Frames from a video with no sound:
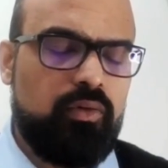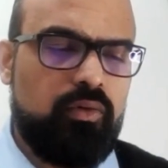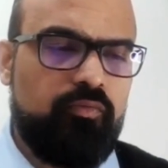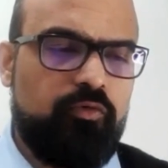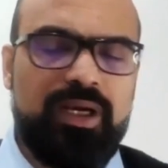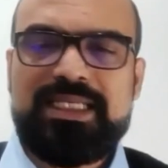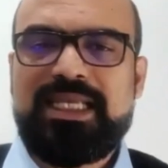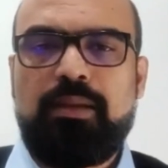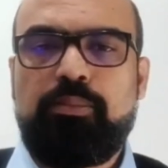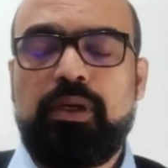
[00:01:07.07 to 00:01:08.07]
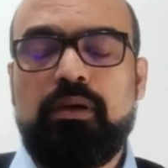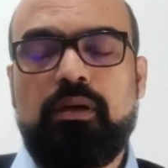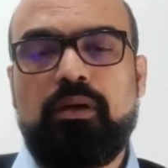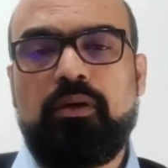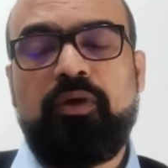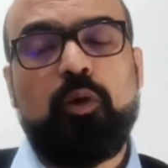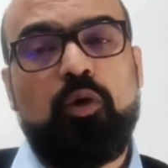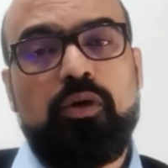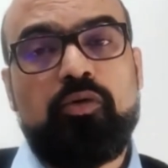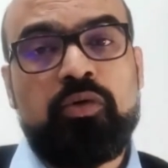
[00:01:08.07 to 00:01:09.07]
For example, we
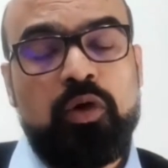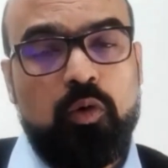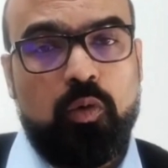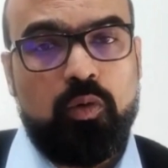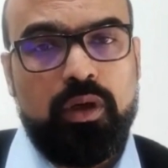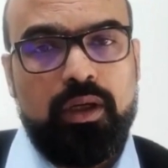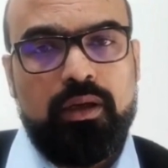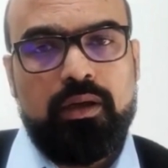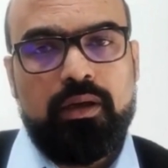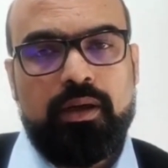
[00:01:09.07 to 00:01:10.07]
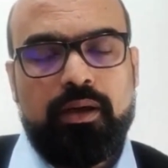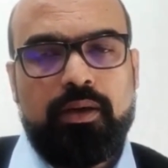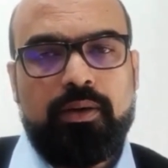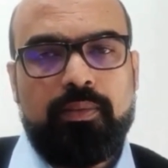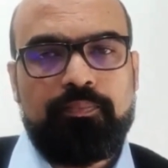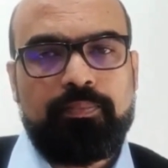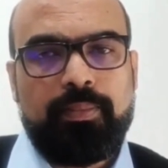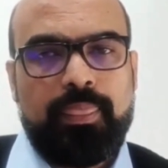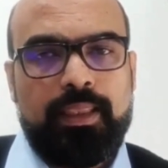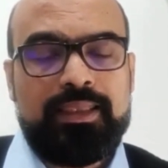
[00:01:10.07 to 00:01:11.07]
all know
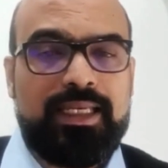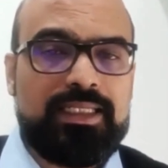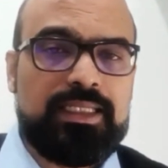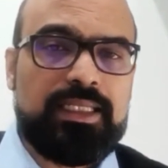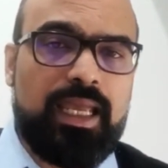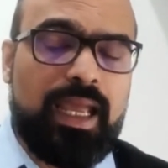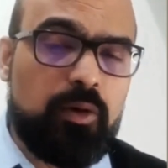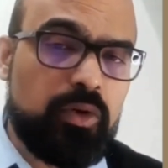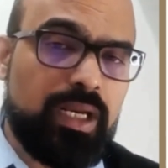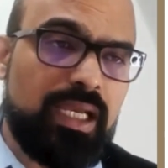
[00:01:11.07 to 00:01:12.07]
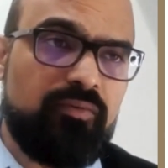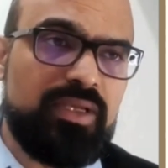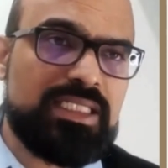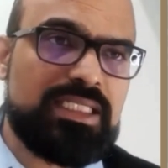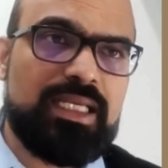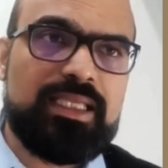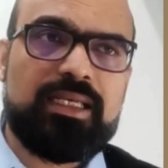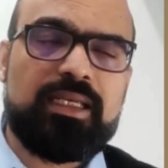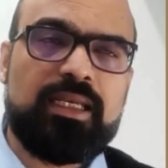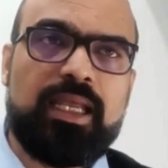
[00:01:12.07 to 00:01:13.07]
that in aconite, we say
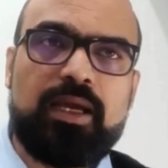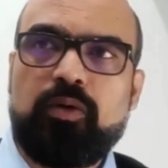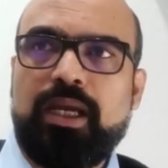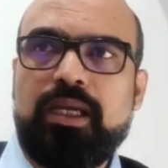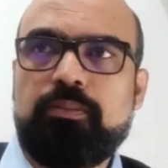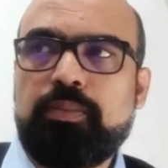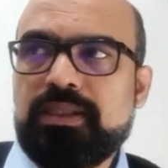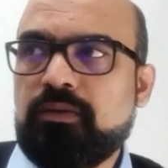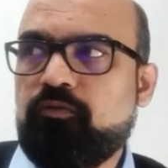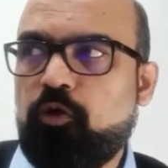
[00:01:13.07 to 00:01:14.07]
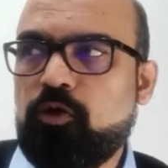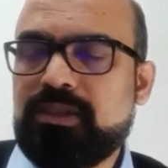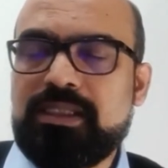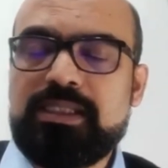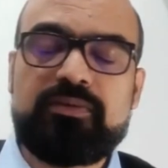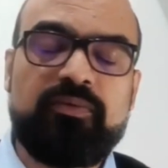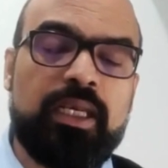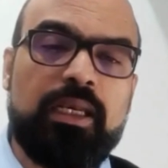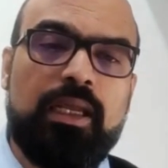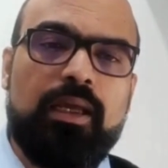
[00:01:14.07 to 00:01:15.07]
that in aconite a person falls ill
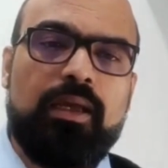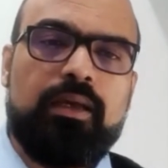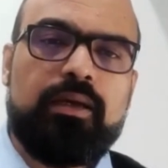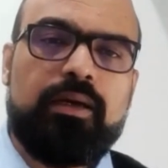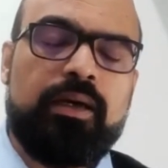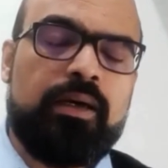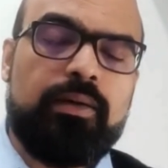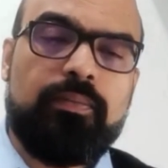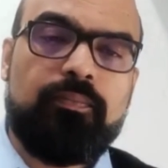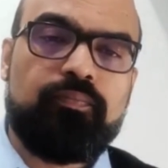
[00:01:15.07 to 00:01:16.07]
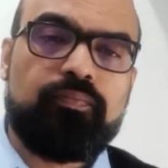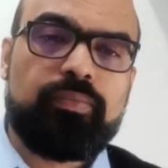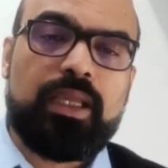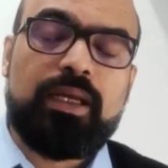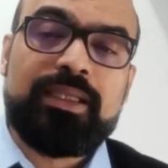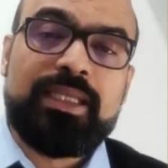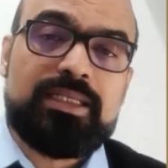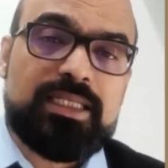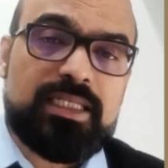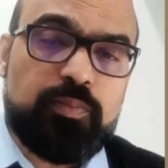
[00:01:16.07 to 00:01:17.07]
when there
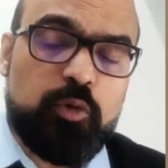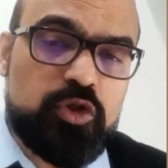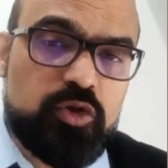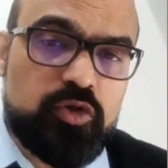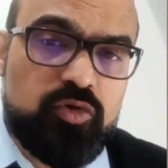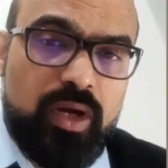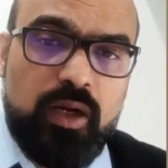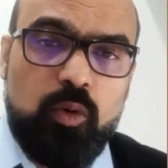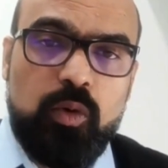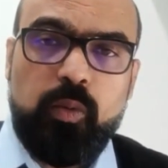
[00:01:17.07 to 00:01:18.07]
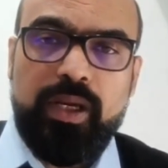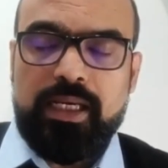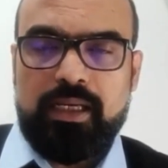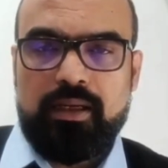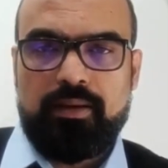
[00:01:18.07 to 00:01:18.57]
is exposure to dry cold wind.